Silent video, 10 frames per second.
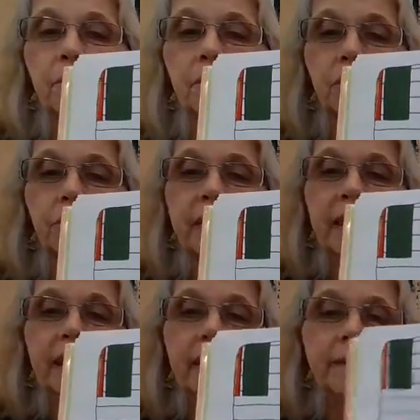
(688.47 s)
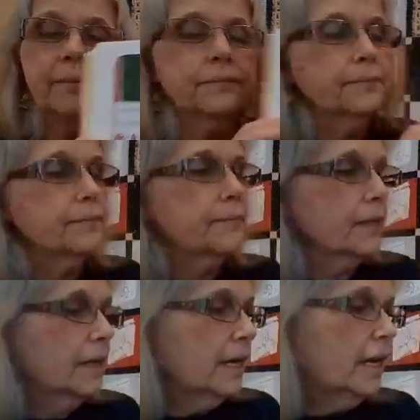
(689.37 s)
from the tree.
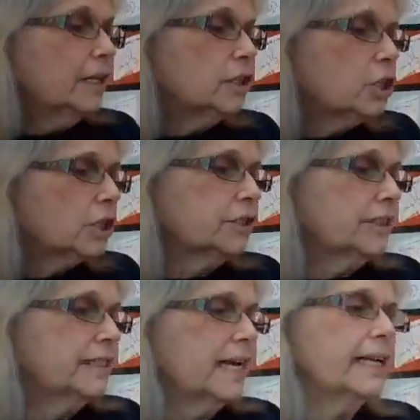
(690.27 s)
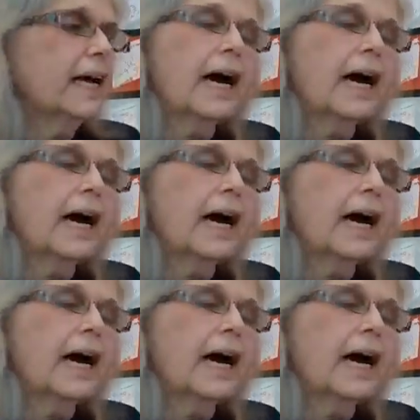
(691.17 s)
Look, she said,